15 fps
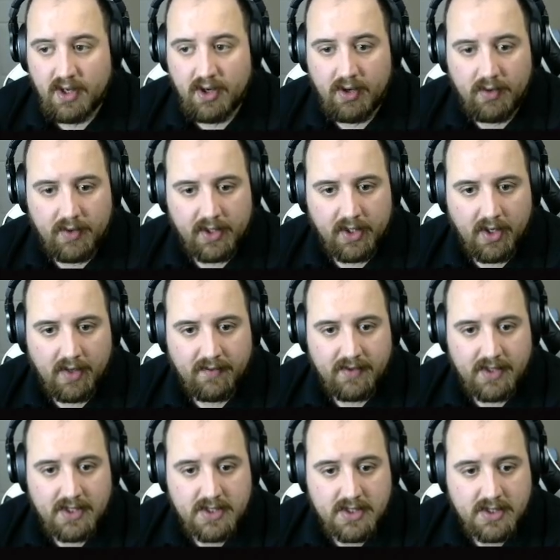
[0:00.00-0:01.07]
already
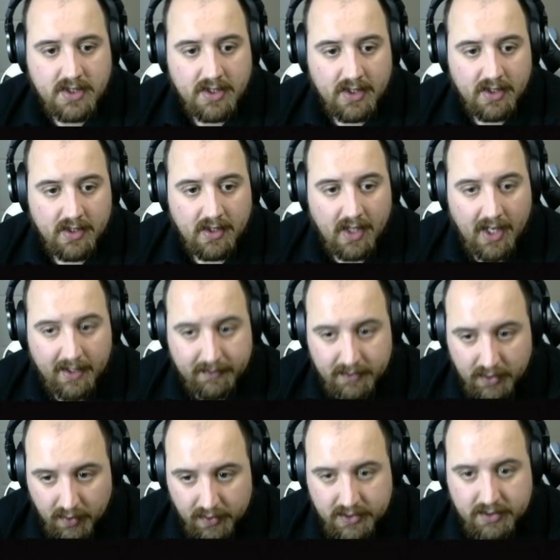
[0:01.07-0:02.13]
obvious, I'm
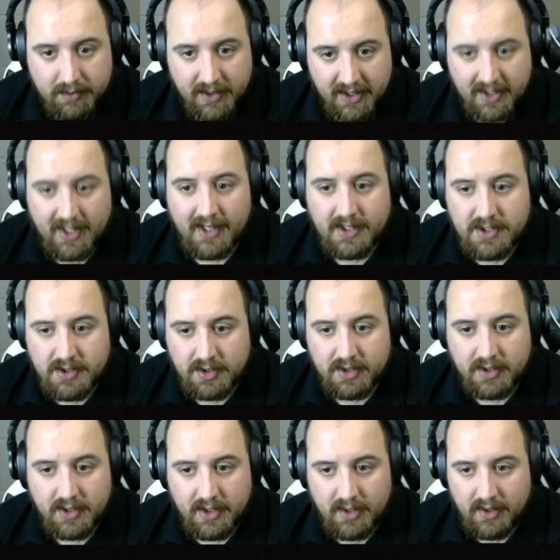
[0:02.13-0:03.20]
going to make it extra
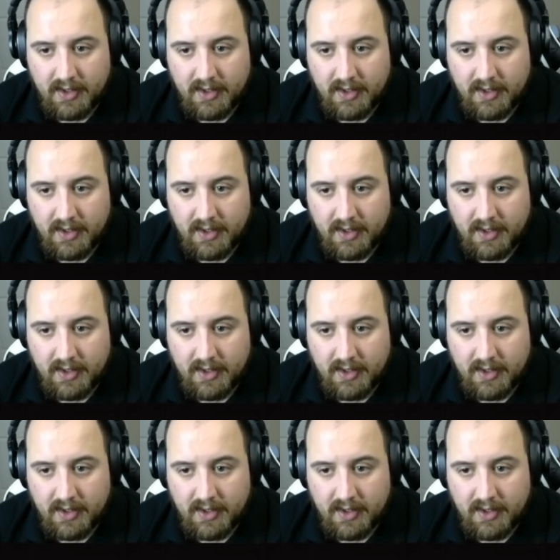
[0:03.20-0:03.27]
clear